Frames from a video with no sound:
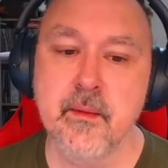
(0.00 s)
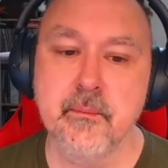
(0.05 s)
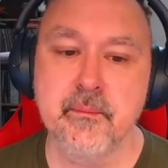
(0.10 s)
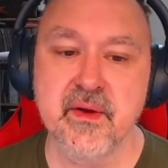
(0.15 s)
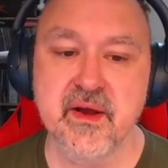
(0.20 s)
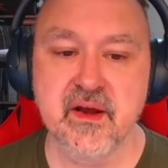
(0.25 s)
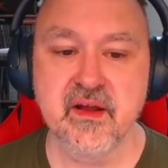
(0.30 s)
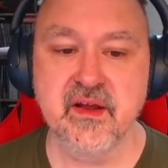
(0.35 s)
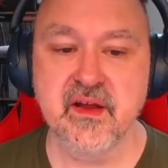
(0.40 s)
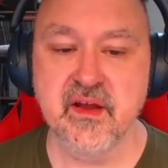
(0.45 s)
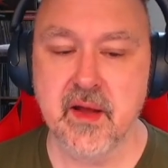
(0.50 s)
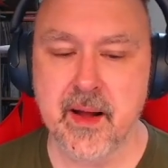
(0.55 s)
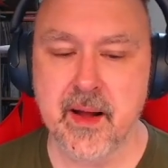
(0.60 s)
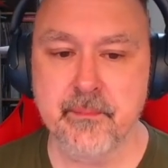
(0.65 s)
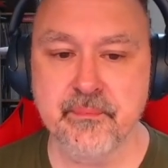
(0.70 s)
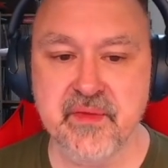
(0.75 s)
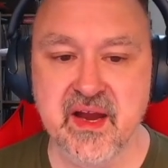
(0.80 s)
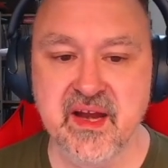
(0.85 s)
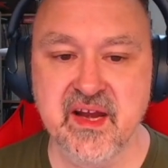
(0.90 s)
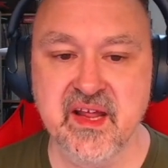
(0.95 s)
But
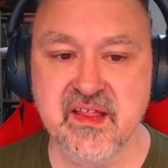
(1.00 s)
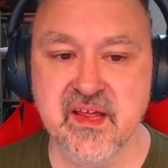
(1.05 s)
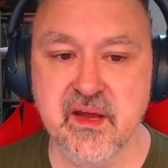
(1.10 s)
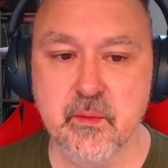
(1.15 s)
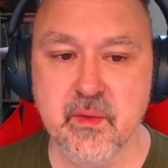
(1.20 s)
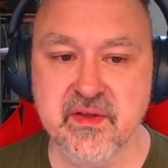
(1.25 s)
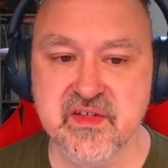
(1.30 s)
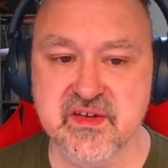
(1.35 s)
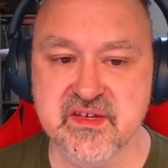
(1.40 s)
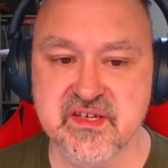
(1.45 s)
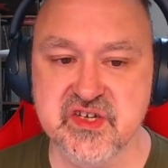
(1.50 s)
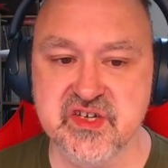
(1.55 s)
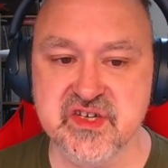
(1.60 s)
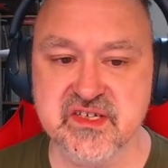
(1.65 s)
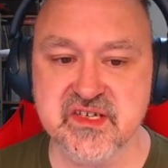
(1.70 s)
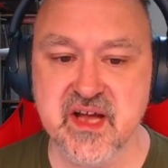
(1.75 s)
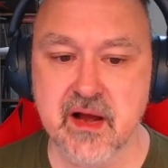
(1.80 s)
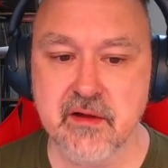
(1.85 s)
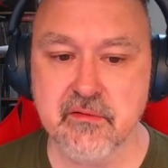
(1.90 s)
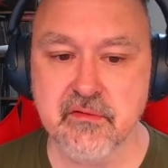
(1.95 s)
anything where the digits
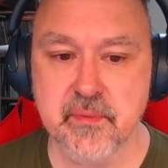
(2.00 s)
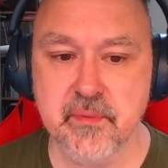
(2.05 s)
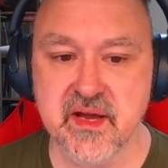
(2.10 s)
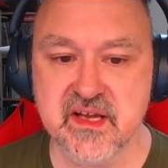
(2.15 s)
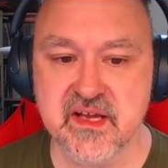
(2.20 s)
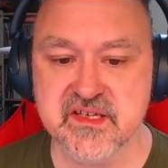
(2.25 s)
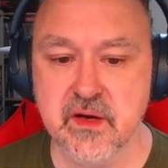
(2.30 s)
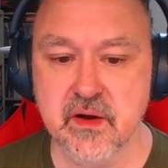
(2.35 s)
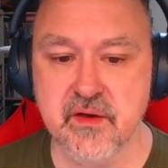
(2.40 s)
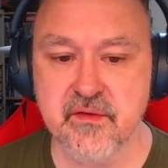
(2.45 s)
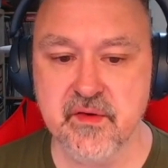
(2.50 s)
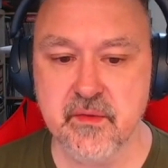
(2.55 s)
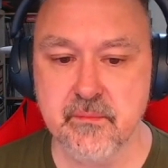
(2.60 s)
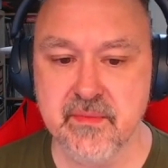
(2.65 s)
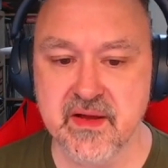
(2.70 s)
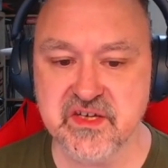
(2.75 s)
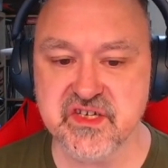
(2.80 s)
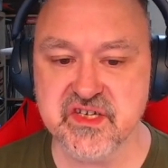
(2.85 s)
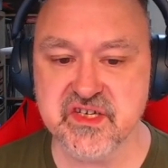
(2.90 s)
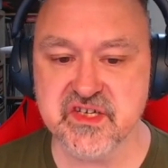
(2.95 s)
can't repeat, so if a
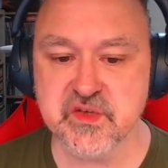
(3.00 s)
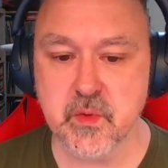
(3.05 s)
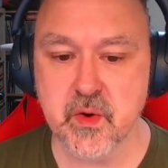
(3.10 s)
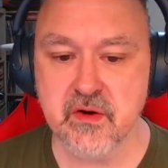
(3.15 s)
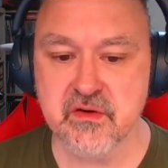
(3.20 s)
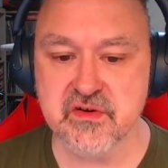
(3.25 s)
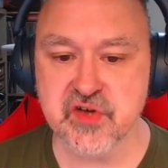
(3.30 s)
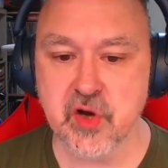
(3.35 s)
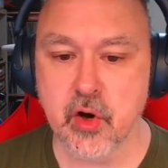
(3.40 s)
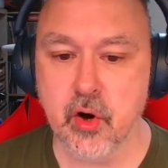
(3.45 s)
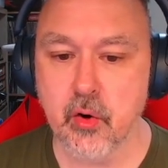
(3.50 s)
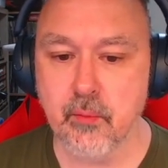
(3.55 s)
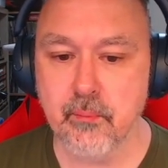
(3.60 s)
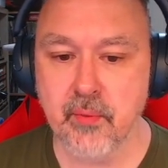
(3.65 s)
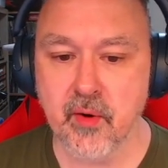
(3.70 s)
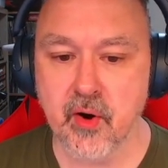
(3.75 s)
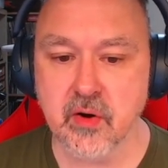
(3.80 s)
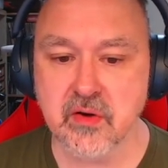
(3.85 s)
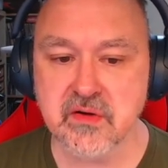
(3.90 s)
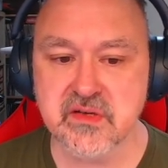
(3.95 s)
magic square is a whole
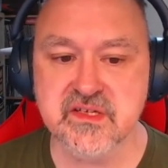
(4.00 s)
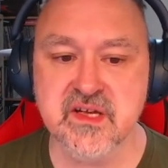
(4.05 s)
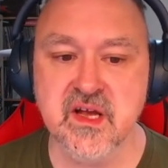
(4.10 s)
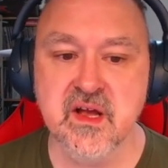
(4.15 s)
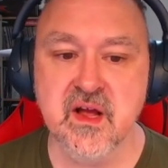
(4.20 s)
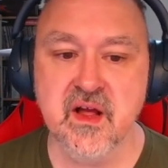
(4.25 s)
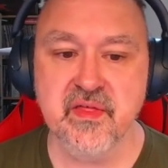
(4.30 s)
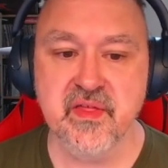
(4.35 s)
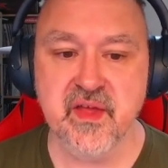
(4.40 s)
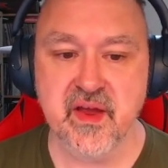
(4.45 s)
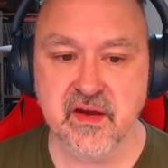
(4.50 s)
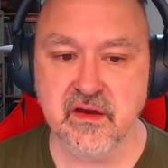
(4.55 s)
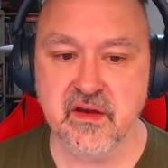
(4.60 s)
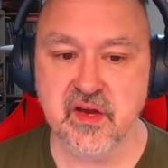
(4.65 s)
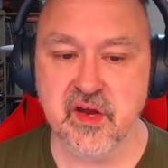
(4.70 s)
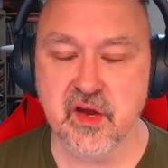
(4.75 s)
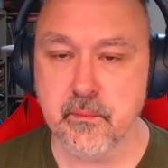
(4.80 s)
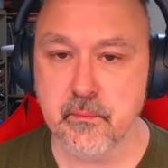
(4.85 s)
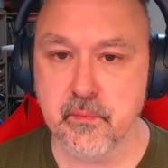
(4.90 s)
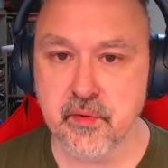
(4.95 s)
box, then
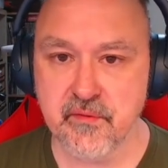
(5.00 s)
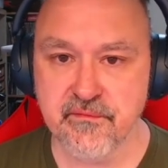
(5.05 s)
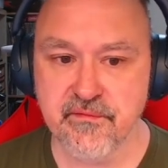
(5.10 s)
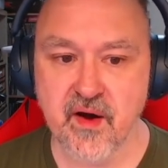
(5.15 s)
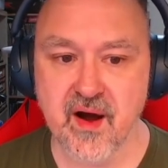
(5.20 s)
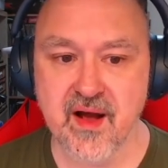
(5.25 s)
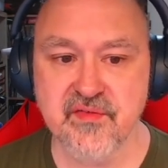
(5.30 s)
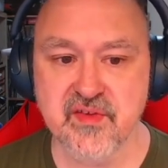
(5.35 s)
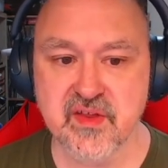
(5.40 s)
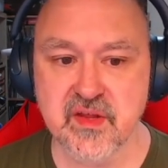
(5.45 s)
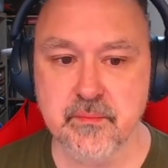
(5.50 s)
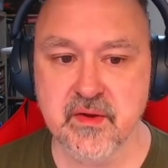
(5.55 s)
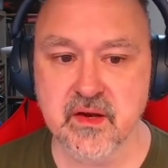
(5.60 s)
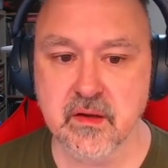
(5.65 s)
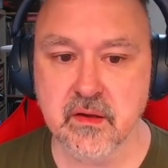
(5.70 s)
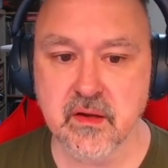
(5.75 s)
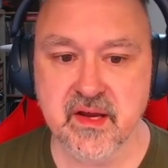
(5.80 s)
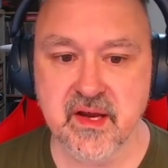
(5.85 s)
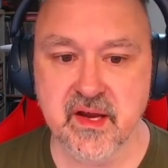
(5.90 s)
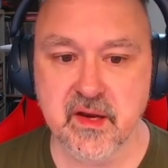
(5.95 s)
you can put a 5 in the
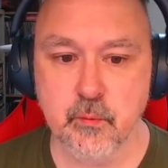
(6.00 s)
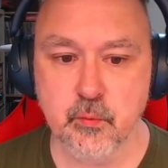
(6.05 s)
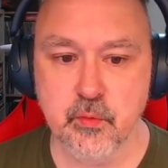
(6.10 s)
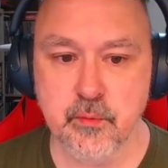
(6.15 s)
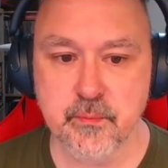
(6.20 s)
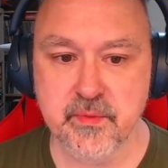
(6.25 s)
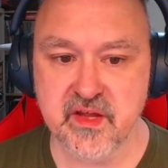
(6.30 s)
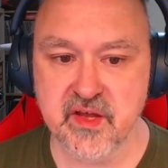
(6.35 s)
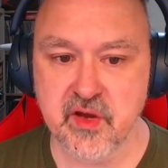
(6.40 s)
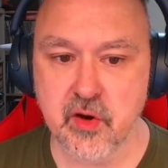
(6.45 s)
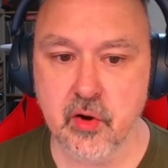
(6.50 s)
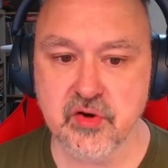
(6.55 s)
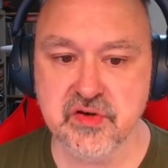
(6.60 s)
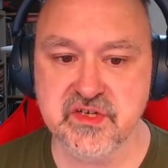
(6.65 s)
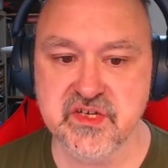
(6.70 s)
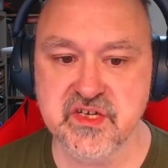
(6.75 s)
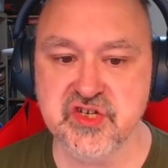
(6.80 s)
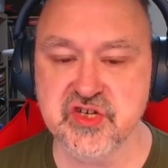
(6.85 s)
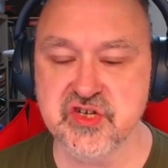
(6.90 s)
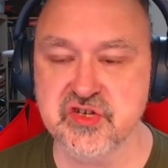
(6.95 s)
middle. It will be the odd
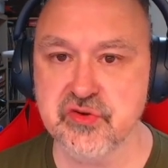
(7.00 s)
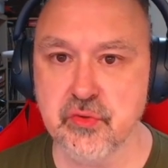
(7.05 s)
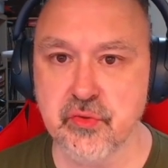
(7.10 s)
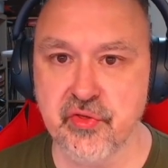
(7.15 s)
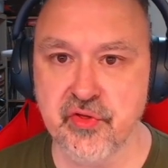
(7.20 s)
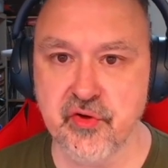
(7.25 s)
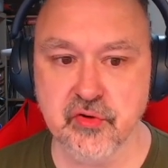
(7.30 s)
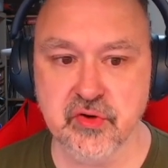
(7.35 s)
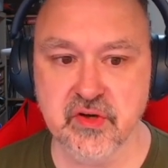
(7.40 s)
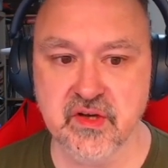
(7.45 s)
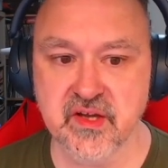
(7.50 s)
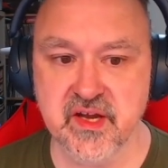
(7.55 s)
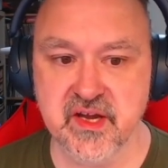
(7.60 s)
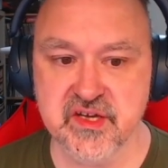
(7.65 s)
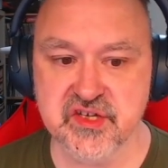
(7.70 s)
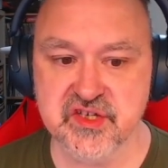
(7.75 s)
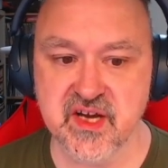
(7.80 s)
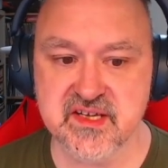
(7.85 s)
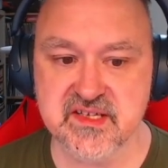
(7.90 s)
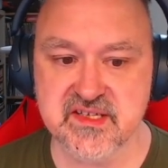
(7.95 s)
digits orthogonally
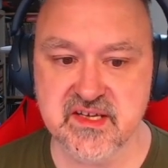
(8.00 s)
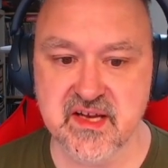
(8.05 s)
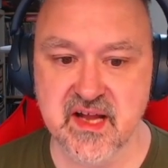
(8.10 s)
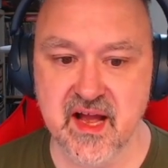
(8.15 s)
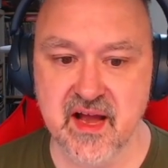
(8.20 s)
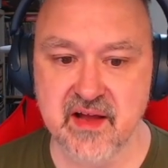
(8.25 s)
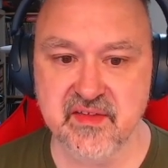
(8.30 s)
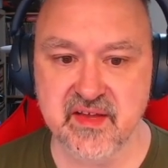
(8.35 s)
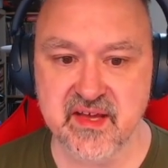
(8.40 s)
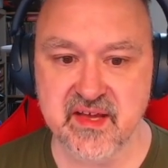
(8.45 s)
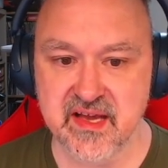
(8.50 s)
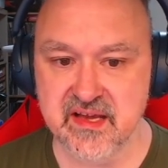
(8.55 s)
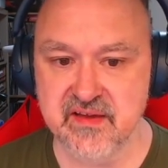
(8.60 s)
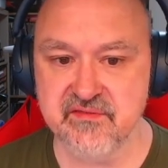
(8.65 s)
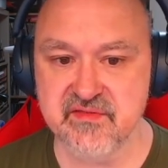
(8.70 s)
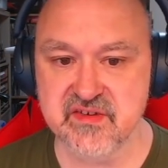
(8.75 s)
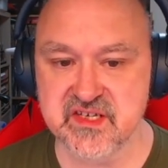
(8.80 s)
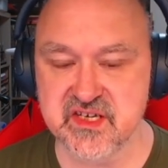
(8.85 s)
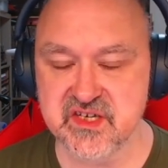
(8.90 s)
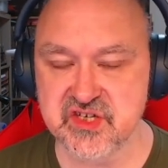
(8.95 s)
adjacent and the
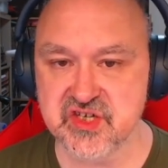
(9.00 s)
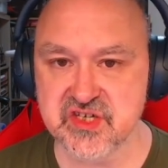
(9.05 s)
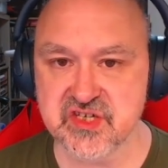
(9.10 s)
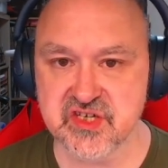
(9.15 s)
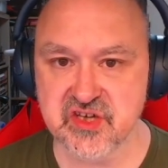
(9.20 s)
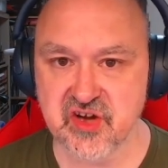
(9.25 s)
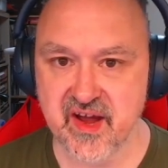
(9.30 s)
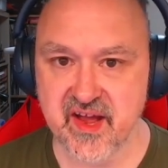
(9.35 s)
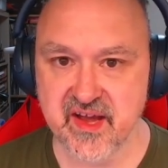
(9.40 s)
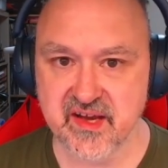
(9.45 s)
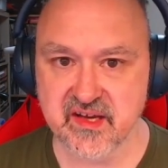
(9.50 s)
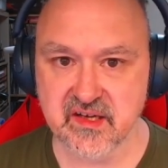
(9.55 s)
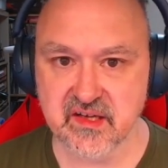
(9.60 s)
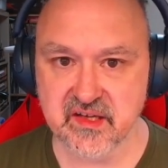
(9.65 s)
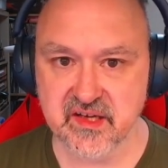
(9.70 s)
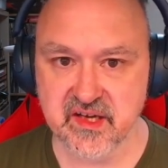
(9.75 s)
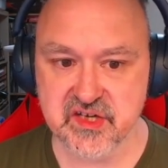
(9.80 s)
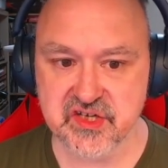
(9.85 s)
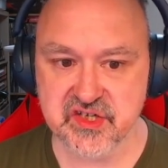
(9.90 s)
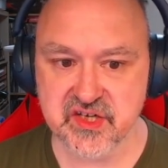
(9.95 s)
even digits
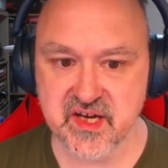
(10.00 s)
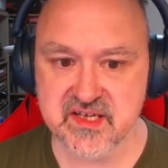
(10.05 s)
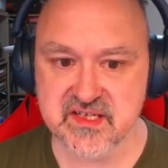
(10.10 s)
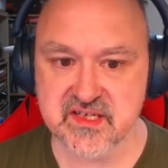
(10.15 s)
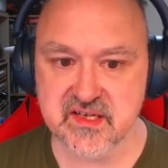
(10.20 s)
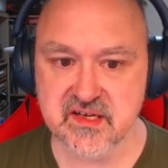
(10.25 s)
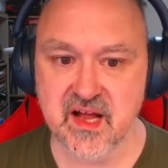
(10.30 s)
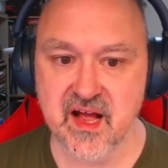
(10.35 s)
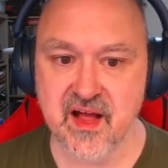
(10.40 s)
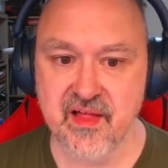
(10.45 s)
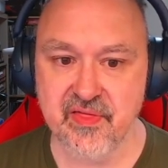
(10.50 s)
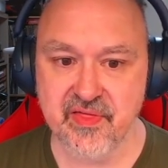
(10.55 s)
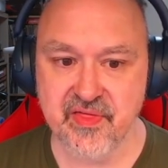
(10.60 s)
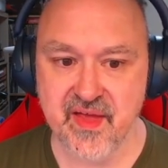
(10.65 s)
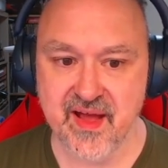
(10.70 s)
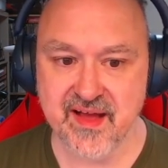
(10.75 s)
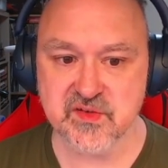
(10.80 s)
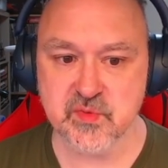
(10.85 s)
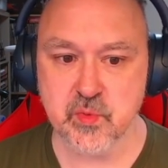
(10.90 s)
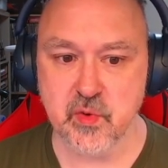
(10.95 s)
diagonally adjacent, and
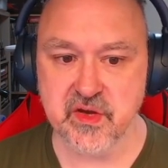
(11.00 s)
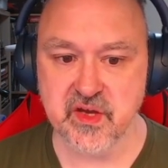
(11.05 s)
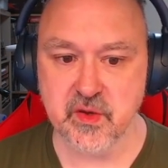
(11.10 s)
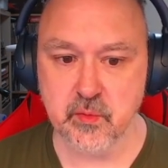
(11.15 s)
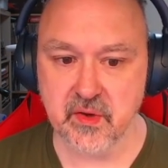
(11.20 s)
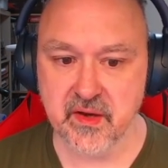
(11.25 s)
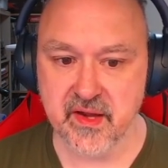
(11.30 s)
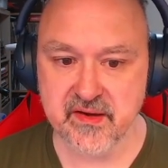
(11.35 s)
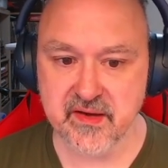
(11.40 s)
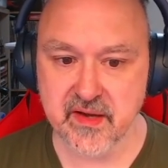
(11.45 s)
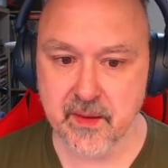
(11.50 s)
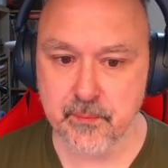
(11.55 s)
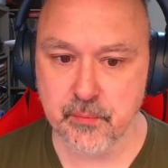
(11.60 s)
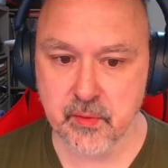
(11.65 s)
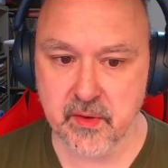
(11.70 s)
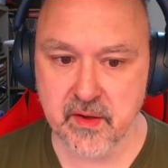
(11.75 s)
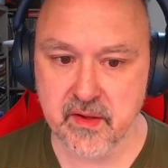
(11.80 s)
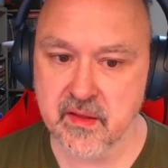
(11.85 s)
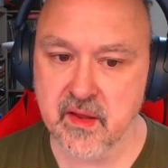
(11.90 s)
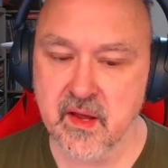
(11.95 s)
that's what you will end up
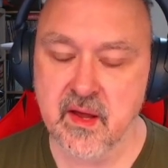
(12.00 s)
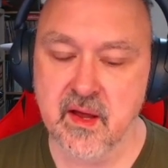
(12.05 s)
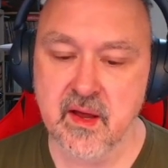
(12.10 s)
with.